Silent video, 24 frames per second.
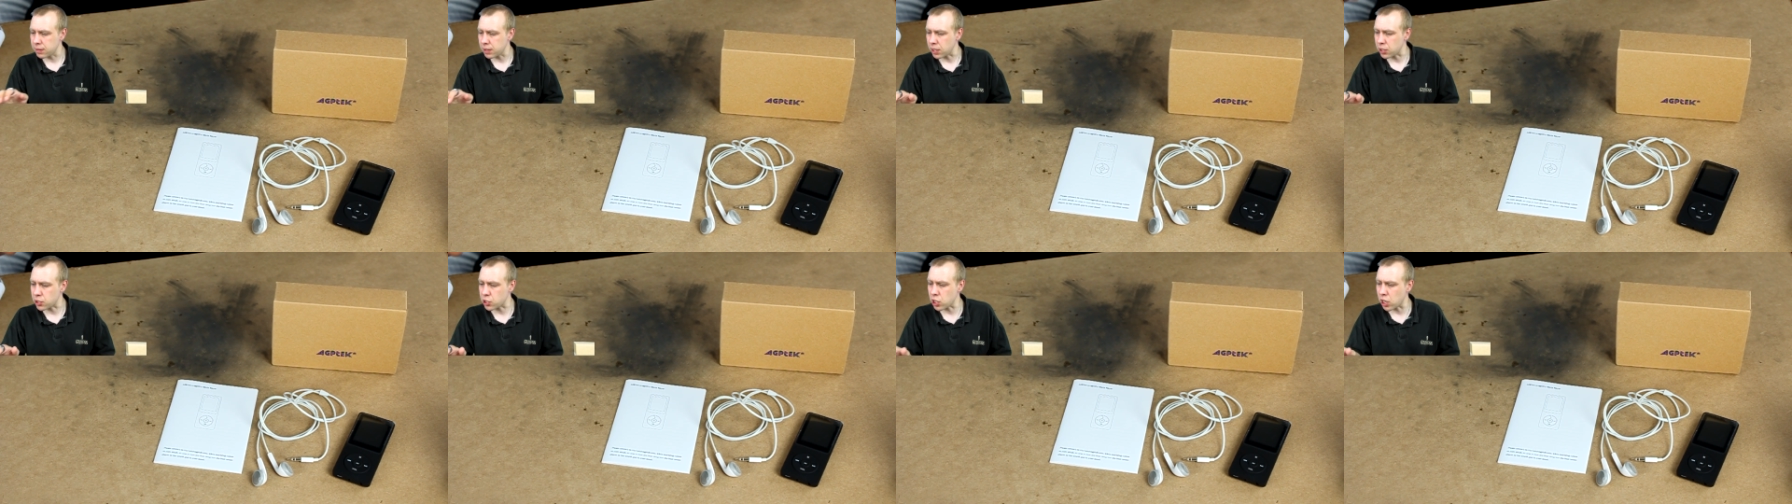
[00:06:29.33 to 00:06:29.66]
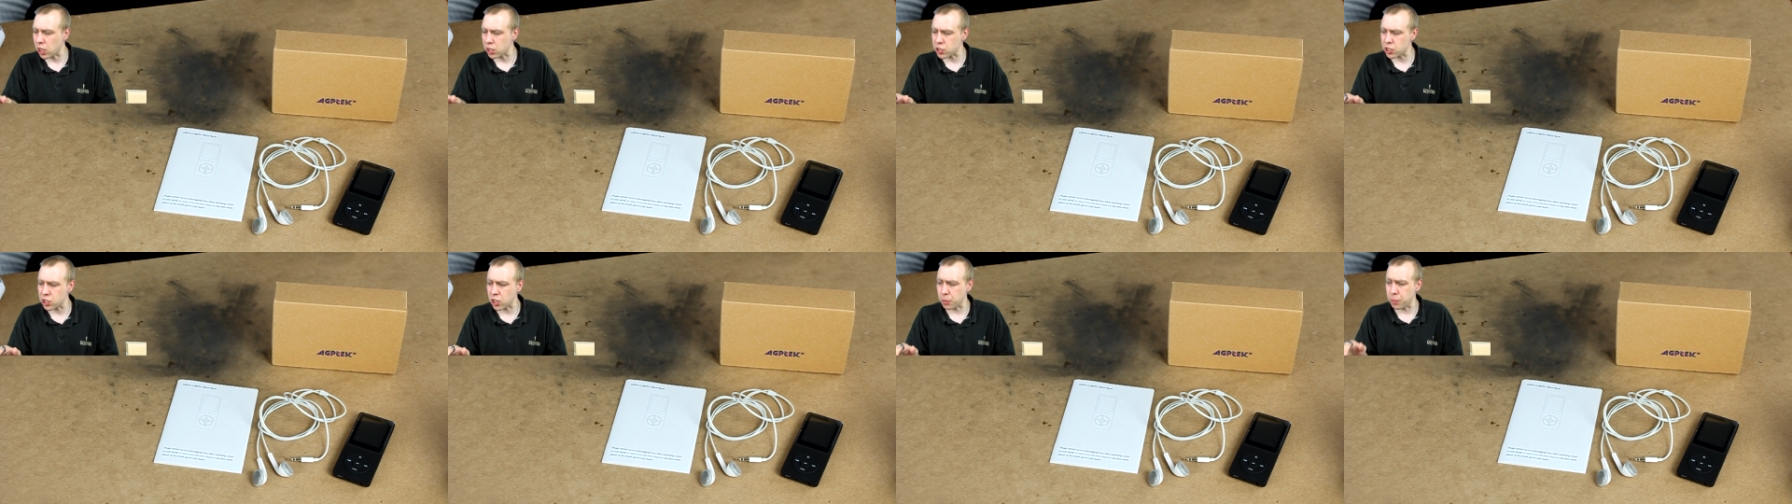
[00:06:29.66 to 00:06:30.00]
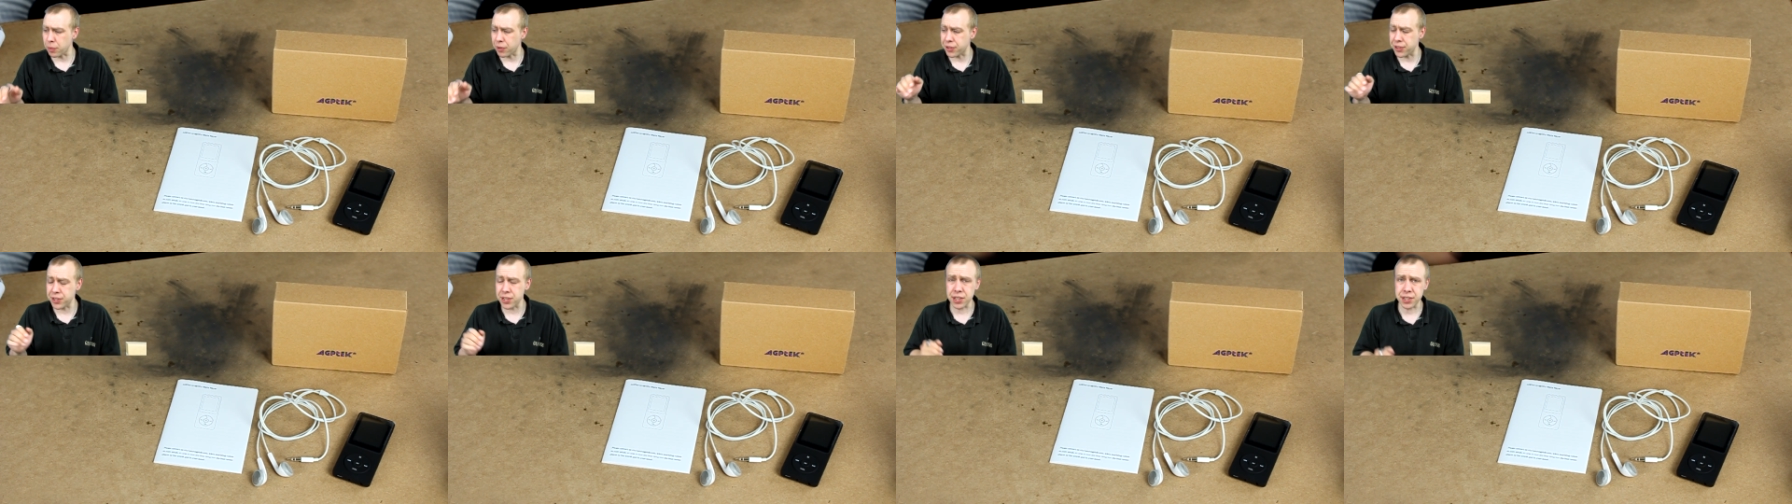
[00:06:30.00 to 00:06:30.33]
a charge time
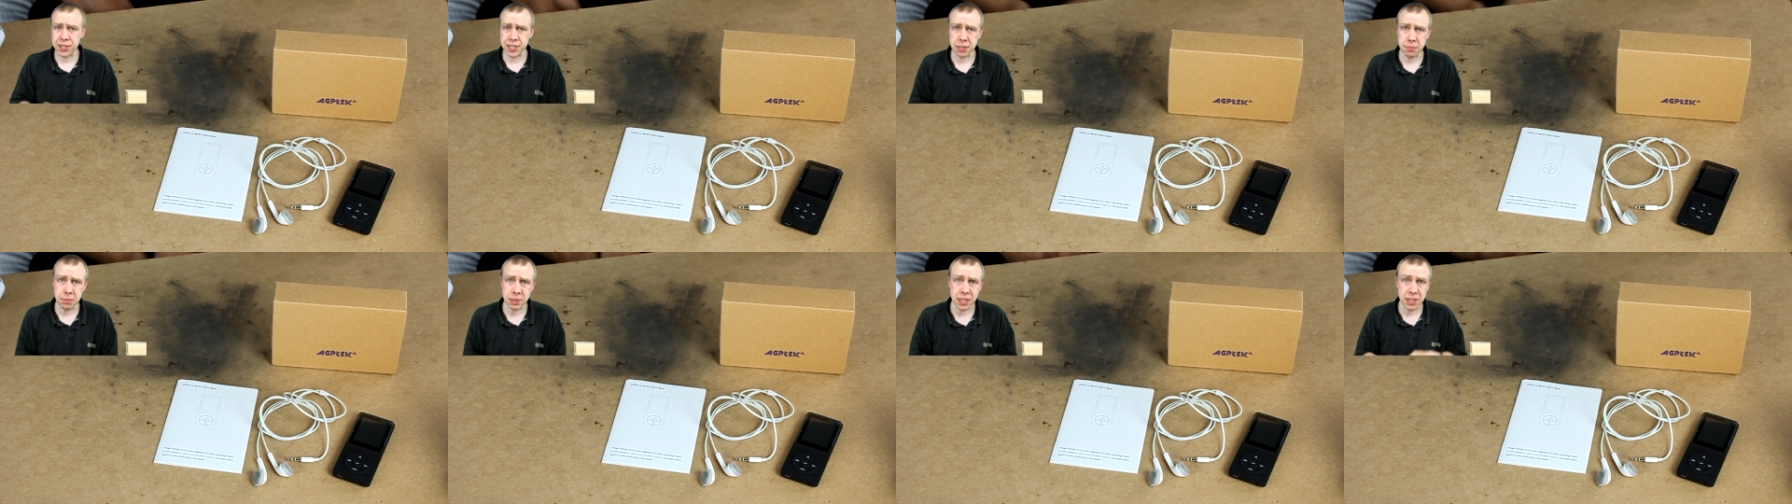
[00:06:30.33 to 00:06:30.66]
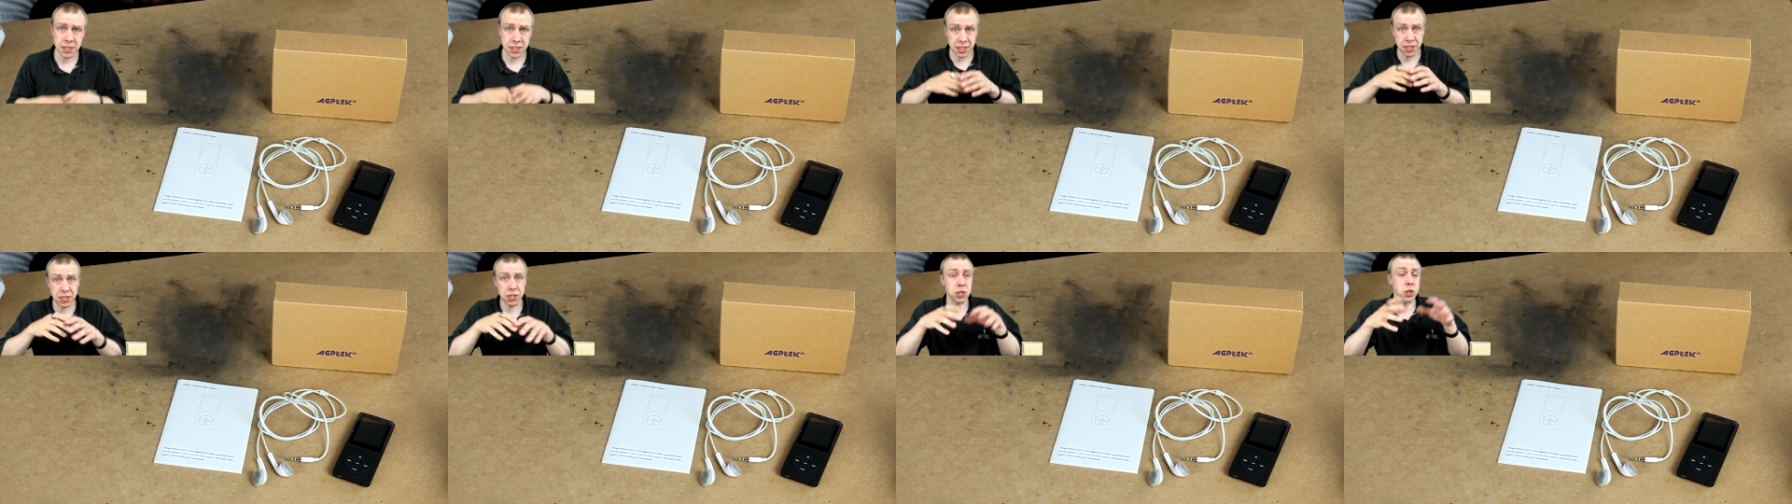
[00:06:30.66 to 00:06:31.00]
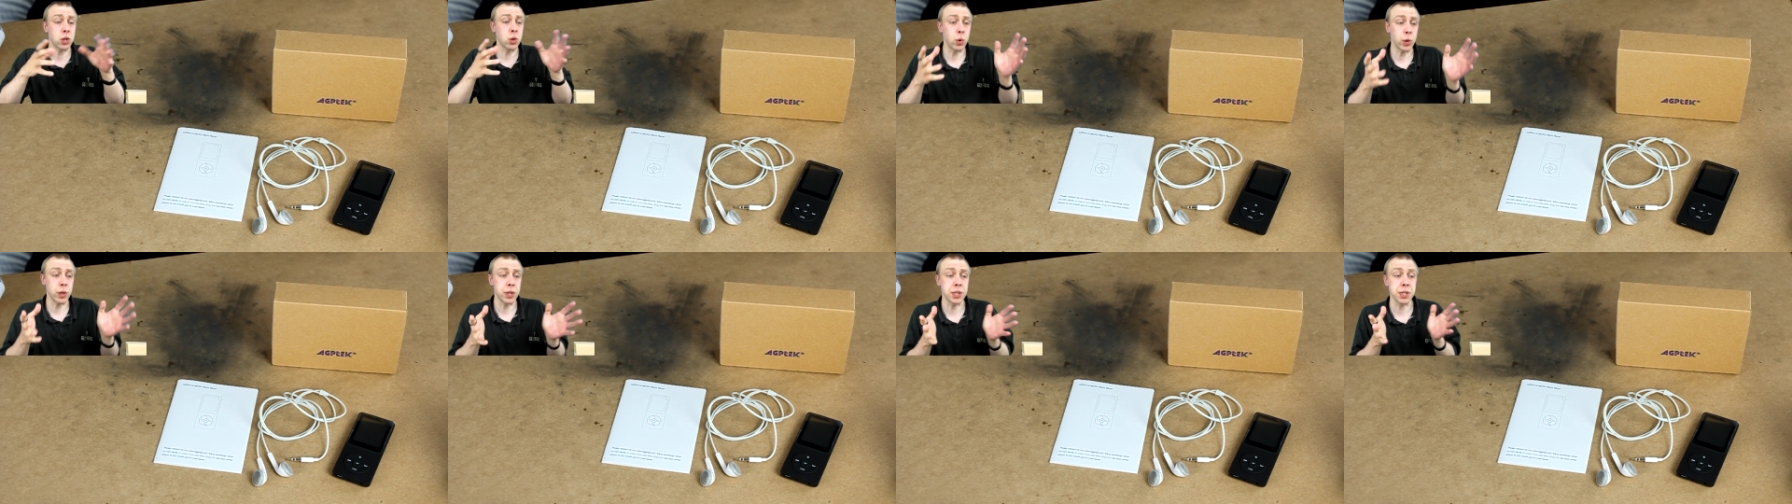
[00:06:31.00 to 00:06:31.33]
of 30 minutes. This is
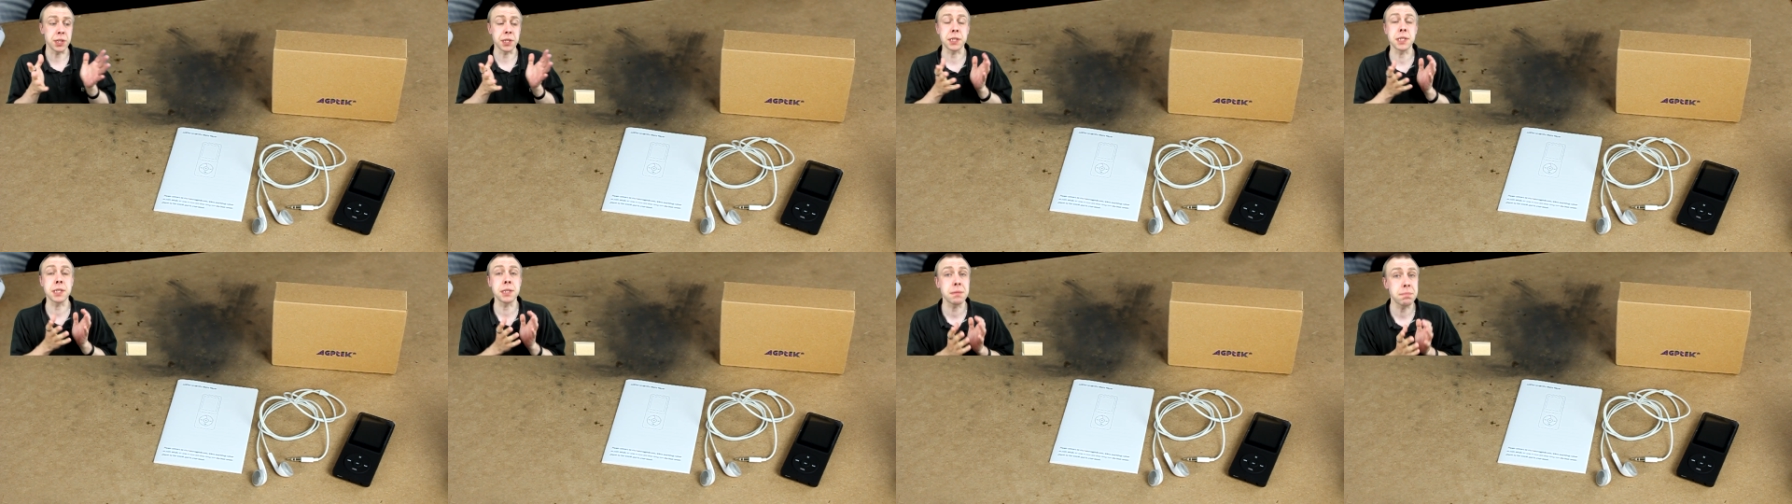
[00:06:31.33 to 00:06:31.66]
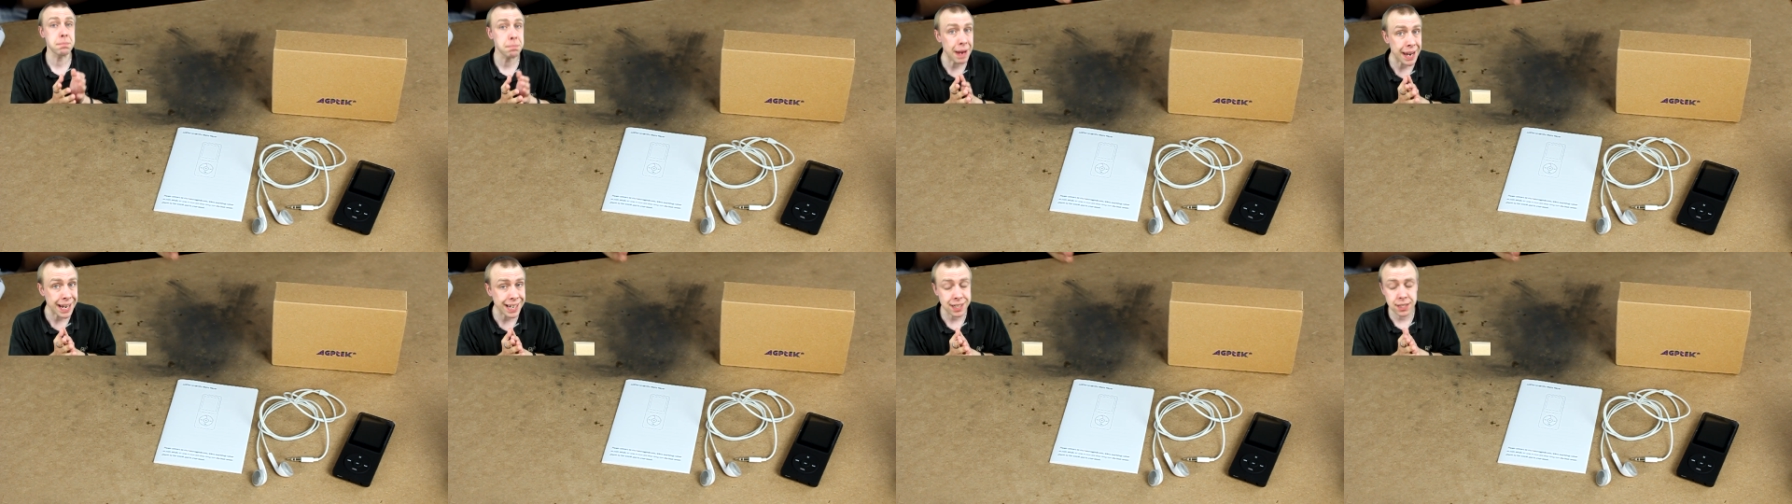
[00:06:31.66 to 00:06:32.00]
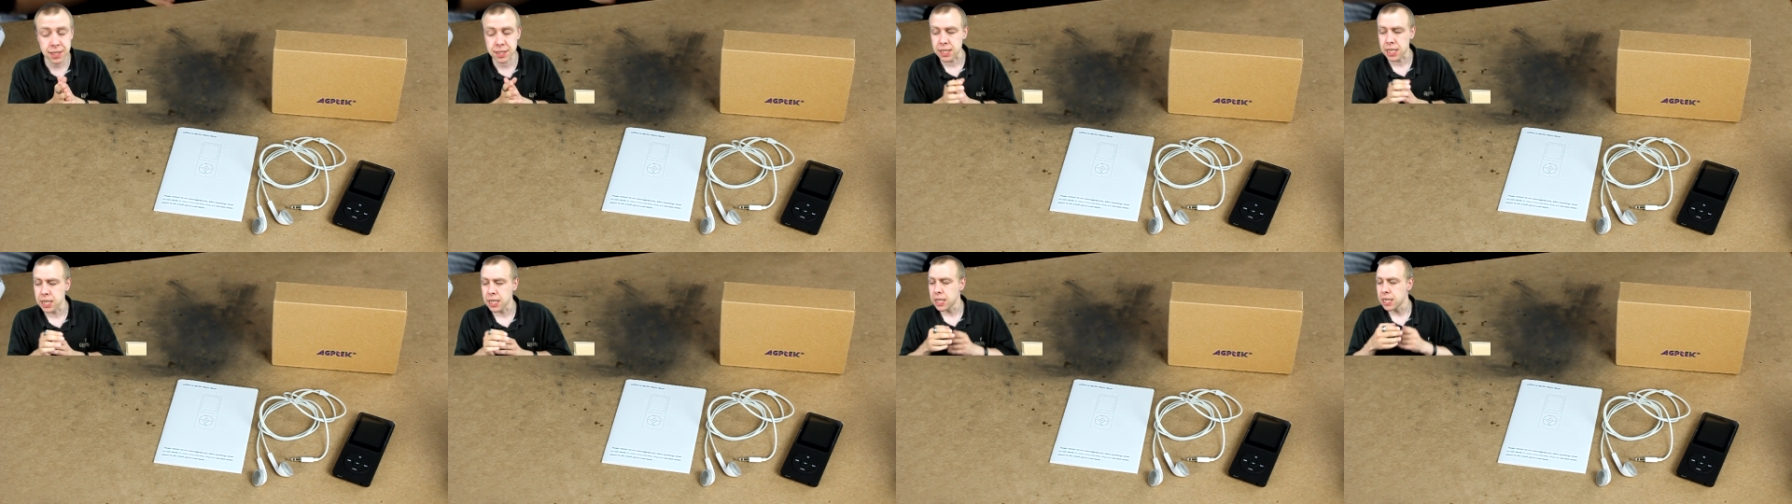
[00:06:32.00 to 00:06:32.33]
according to the specs.